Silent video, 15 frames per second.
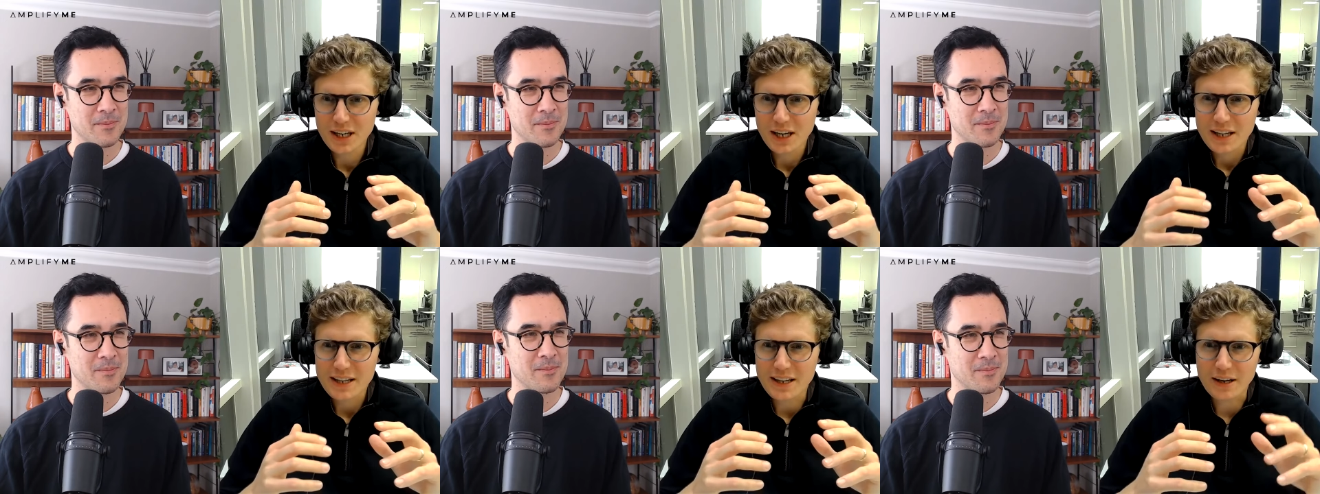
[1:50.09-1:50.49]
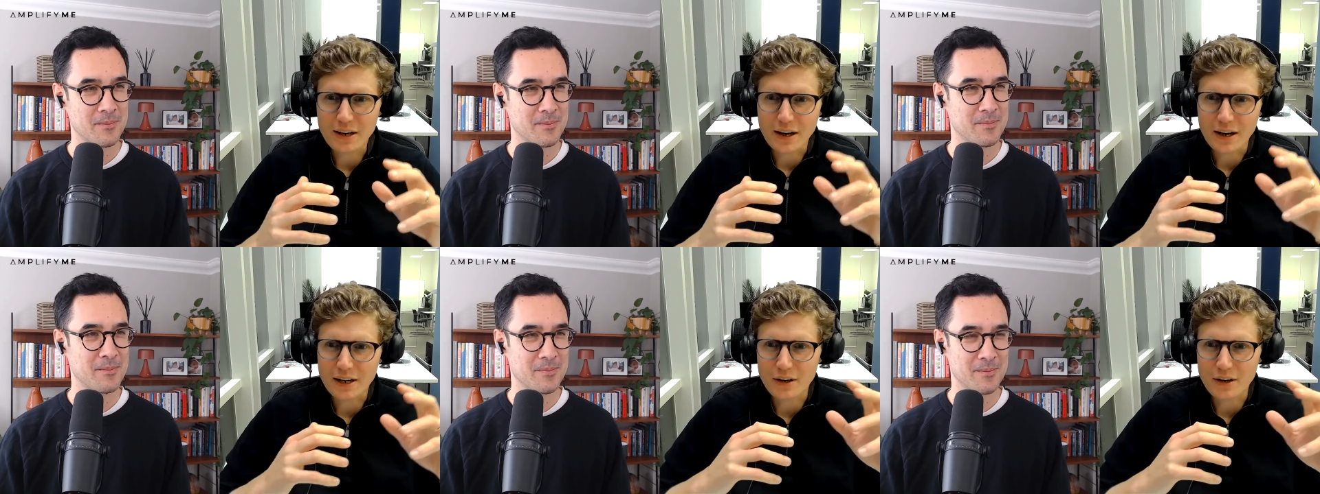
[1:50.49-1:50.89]
Speaker 1: did a
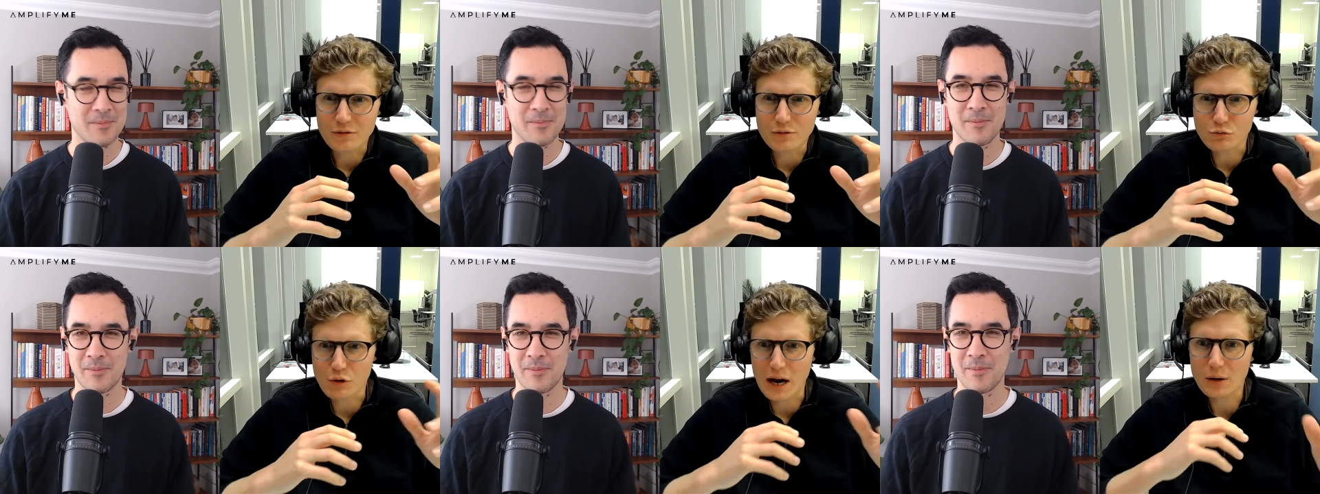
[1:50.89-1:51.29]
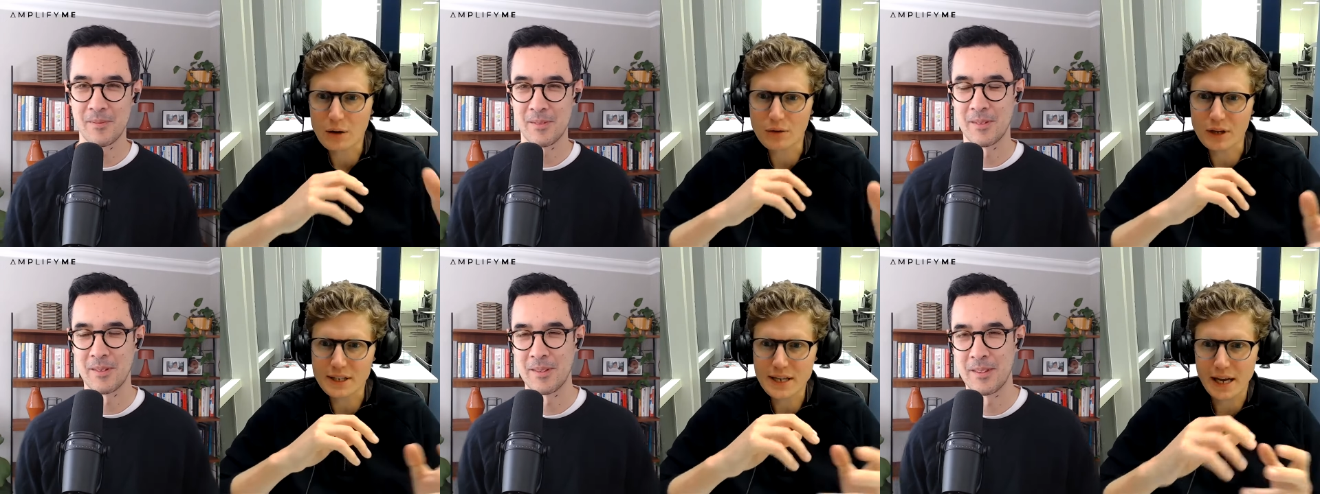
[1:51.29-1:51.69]
kind of round
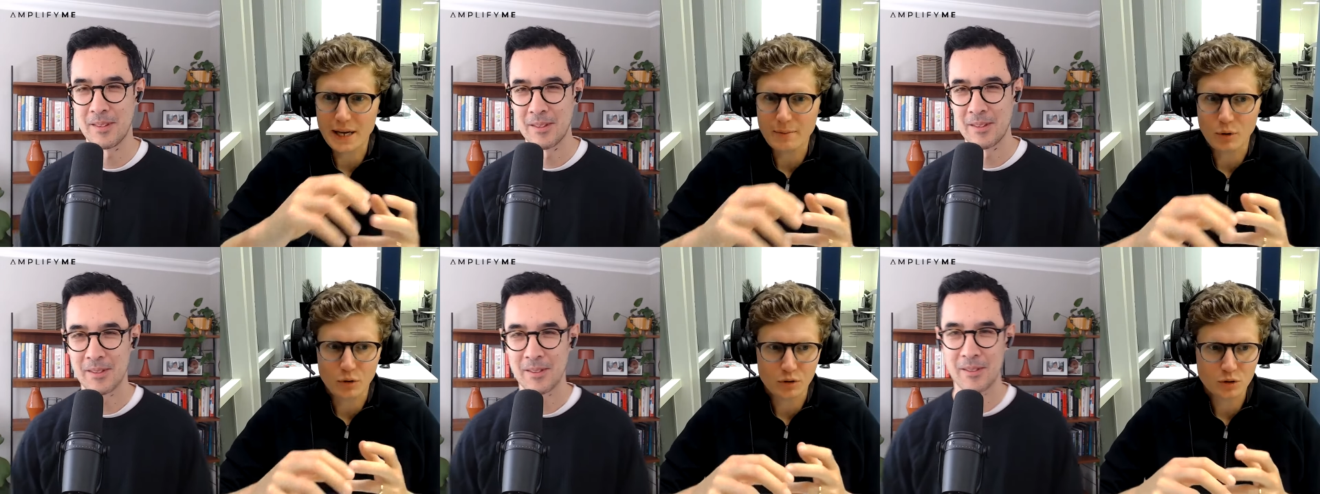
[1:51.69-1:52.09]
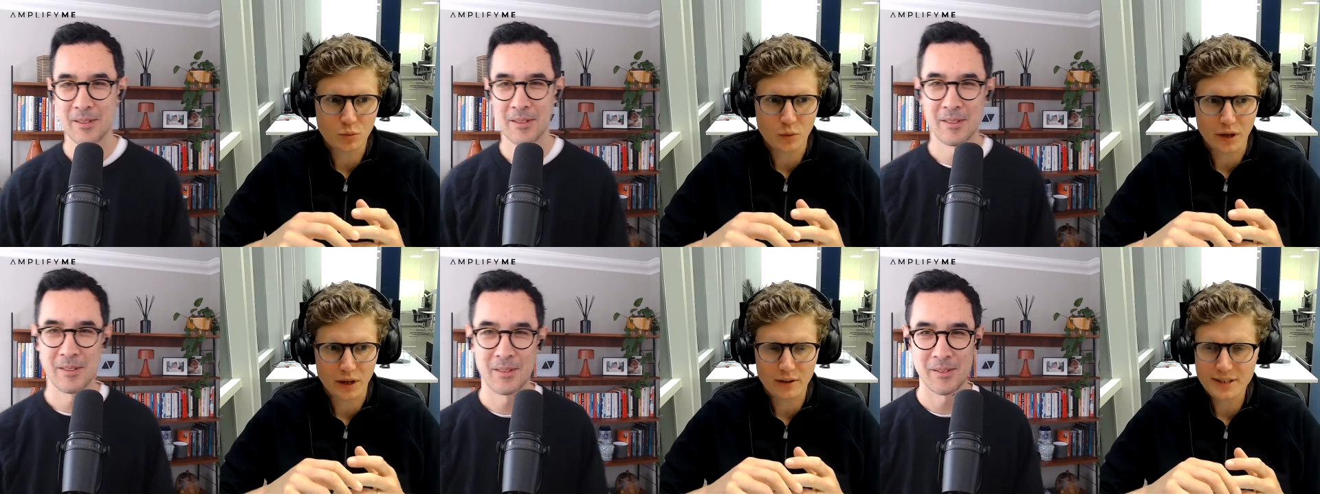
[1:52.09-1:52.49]
the tables
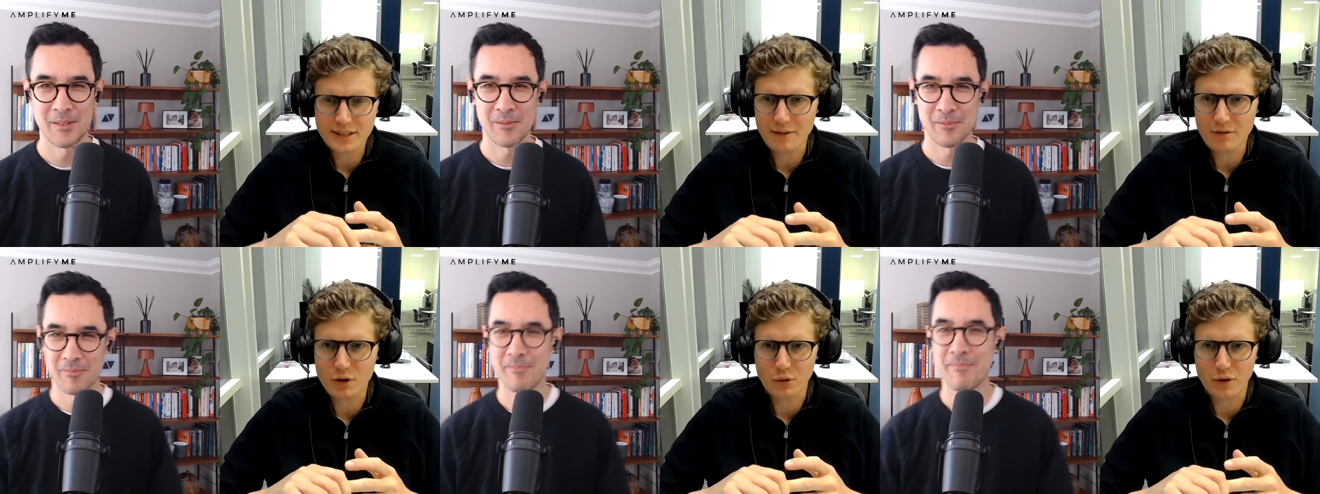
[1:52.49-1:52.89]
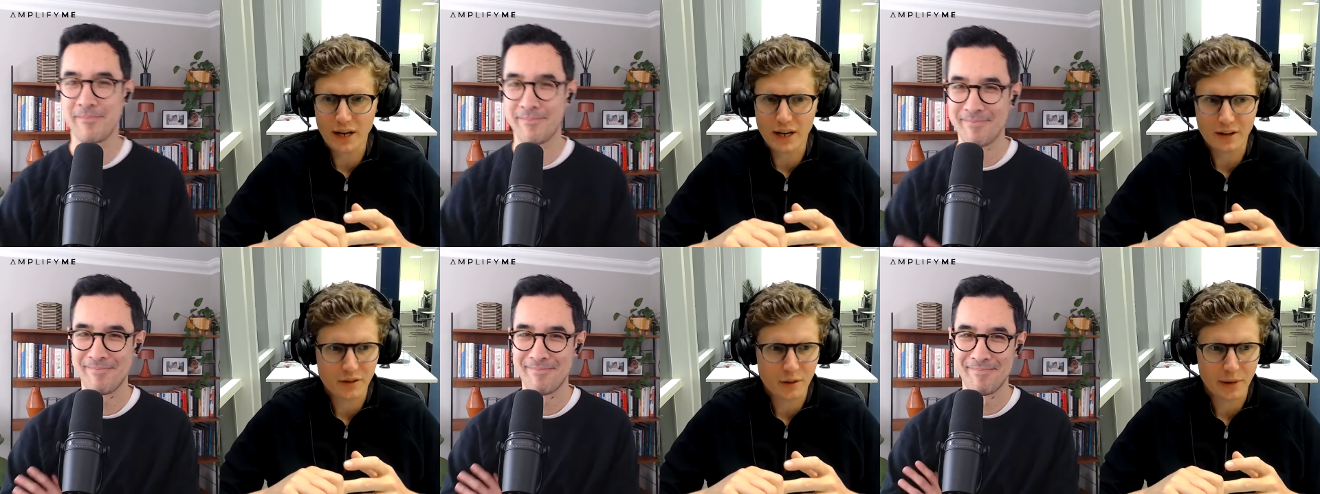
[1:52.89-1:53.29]
with 7 or 8
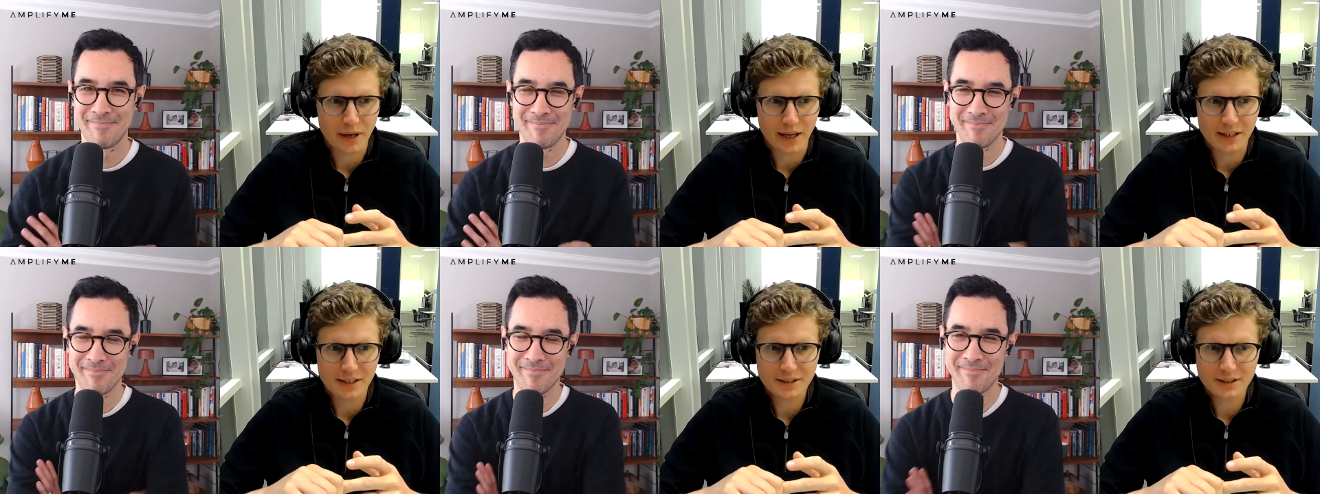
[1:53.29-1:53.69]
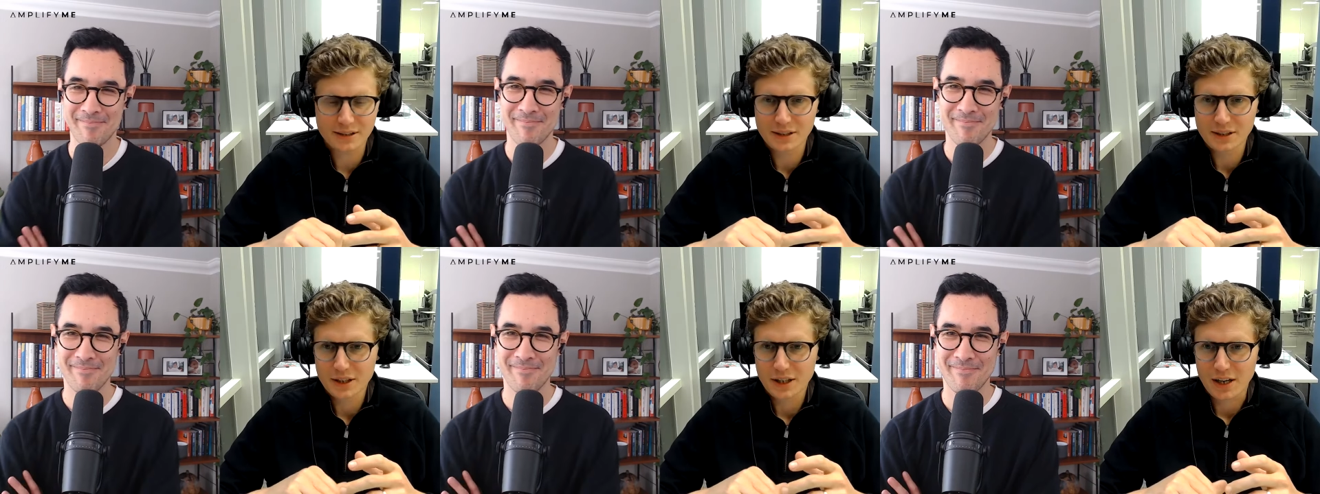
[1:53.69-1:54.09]
of the biggest